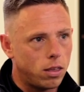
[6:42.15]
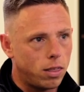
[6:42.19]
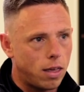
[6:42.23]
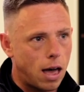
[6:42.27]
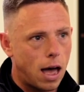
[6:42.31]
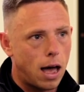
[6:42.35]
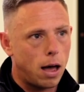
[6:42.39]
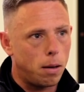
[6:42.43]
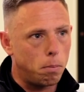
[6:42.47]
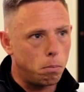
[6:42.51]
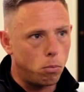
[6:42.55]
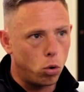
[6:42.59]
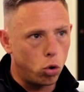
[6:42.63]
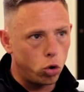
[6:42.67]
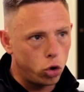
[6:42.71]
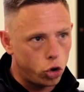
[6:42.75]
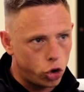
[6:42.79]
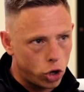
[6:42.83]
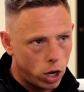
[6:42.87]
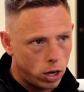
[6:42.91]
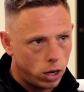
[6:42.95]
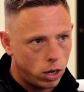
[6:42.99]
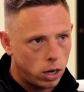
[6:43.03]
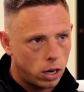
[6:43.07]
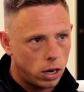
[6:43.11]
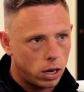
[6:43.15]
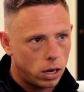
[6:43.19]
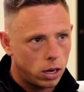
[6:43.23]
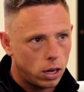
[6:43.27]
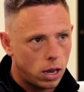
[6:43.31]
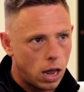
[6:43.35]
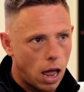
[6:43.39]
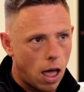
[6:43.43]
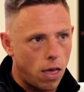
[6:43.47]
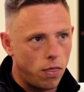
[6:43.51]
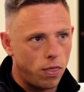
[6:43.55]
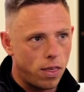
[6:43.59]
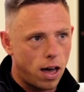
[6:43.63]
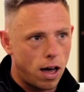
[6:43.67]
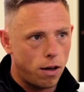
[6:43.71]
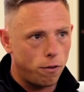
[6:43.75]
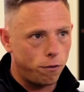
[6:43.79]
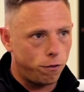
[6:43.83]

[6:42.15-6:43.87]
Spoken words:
that emotion and that